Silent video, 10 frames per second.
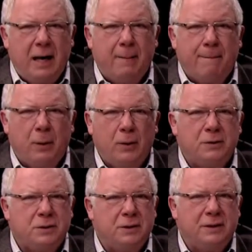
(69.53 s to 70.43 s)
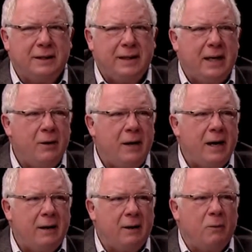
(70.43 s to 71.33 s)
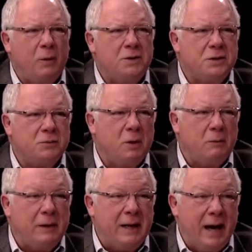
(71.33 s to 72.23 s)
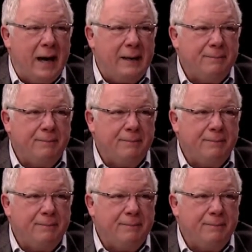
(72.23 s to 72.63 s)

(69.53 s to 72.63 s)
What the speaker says: a person to carry out our wishes when we die.